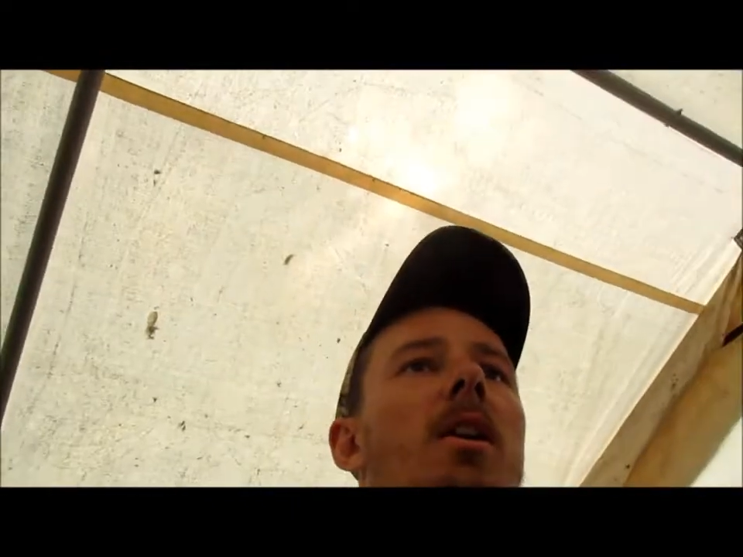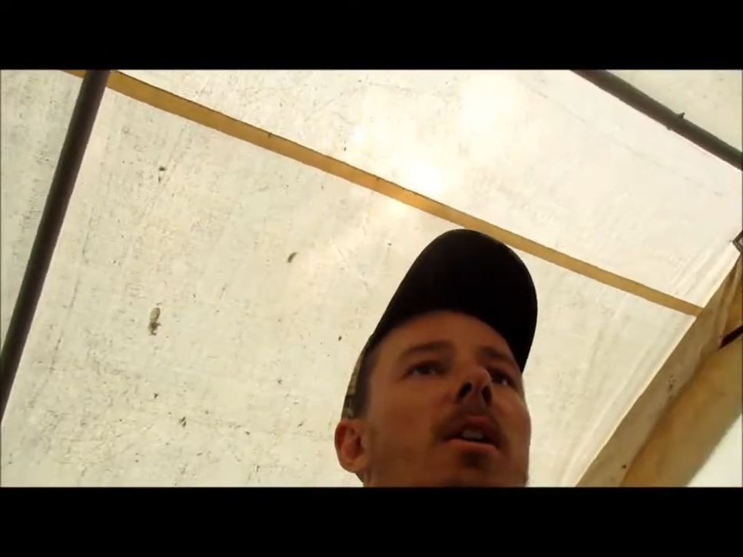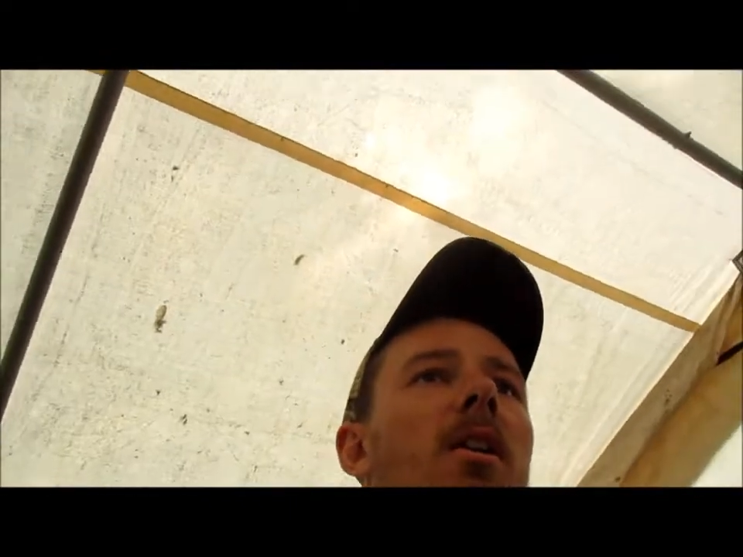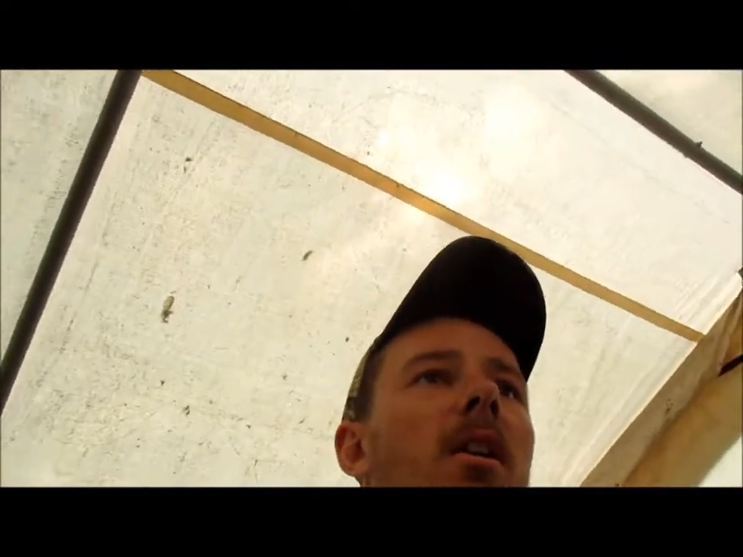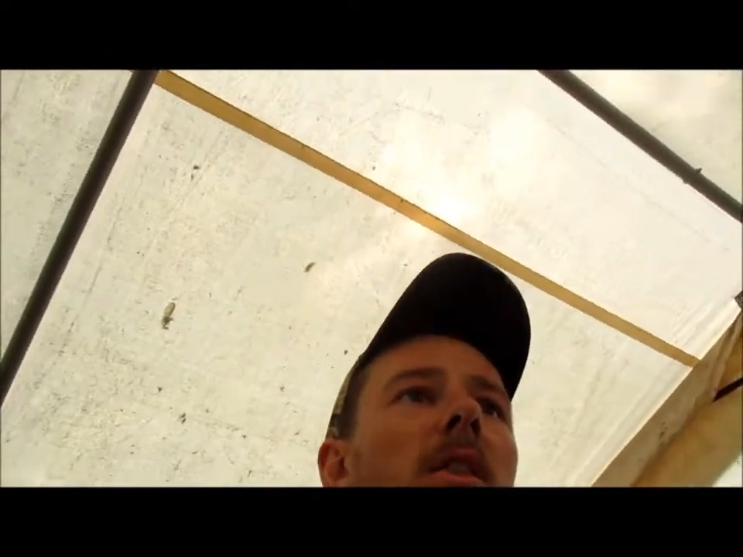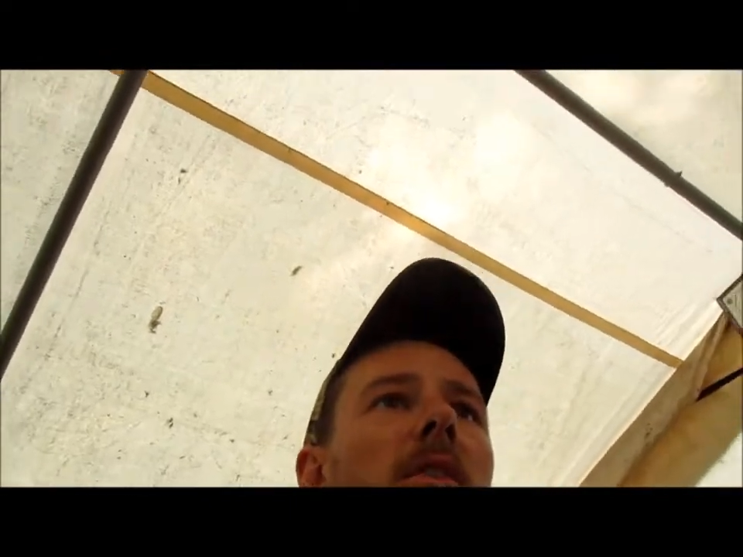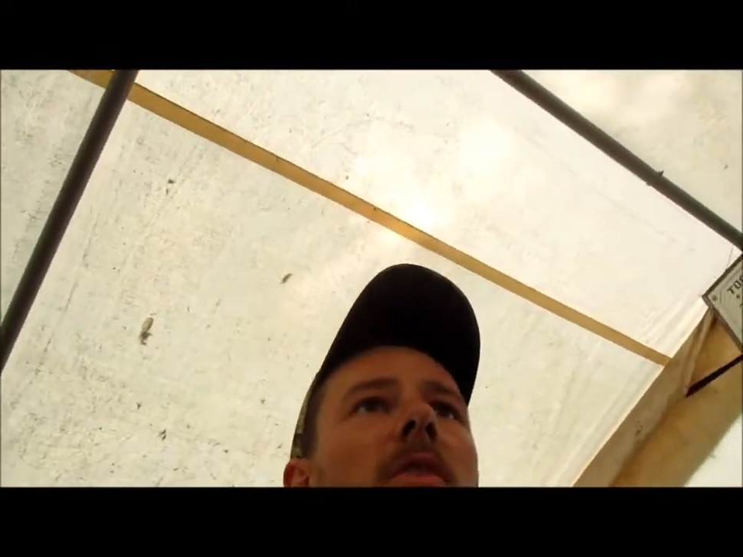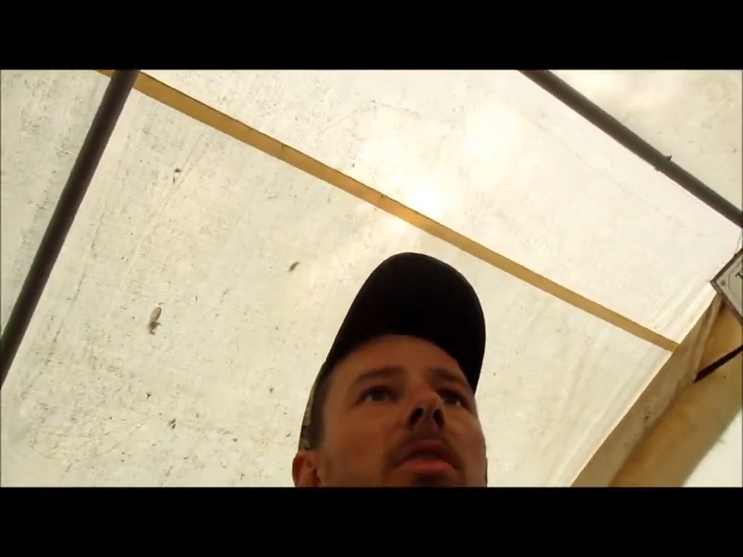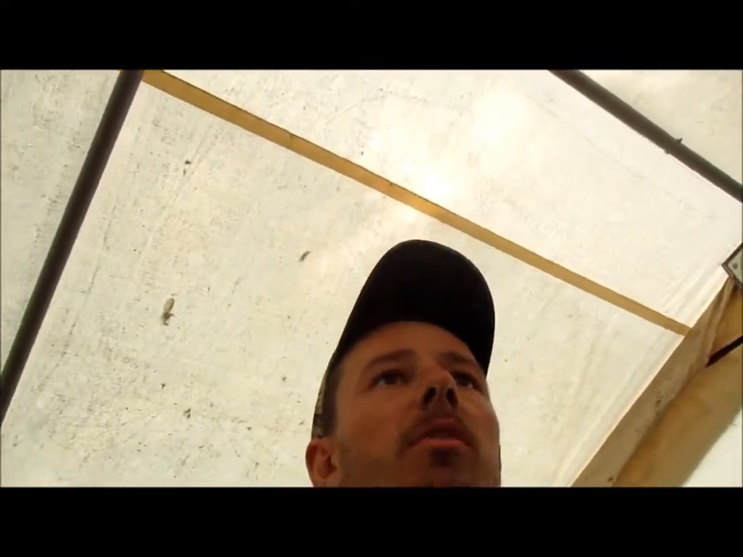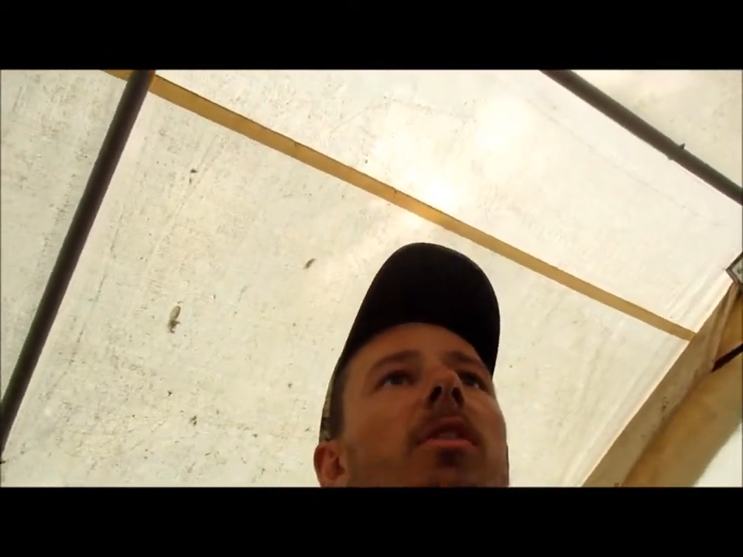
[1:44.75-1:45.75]
I did
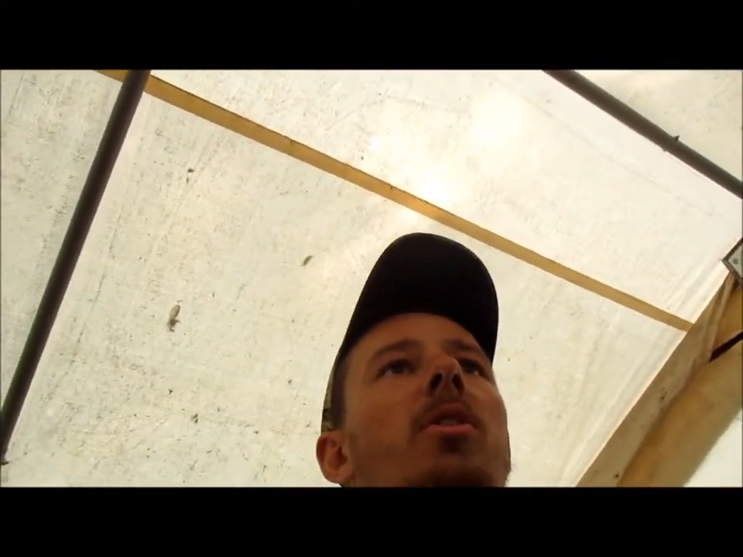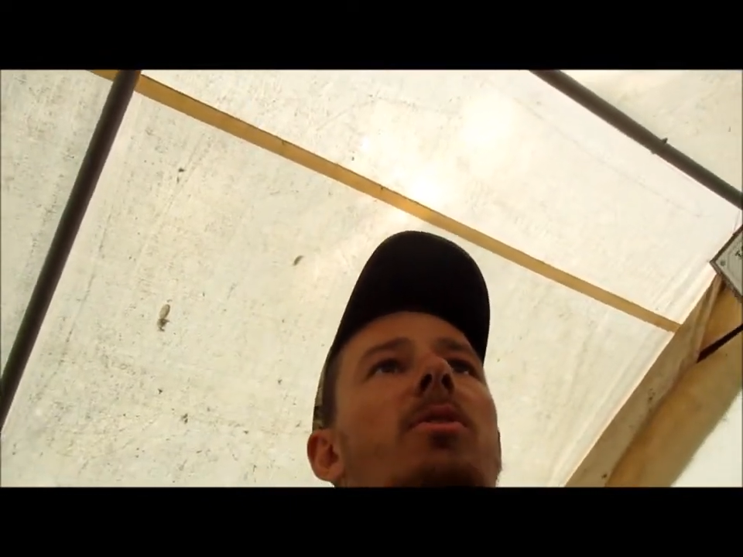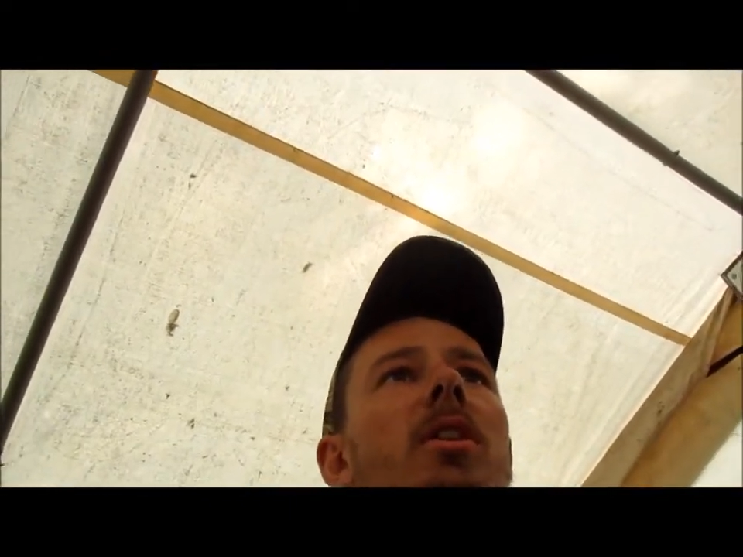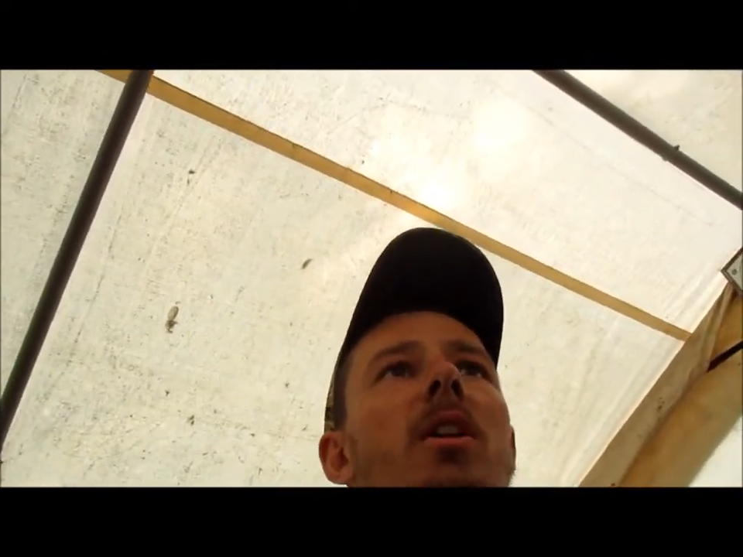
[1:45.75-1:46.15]
3 coats of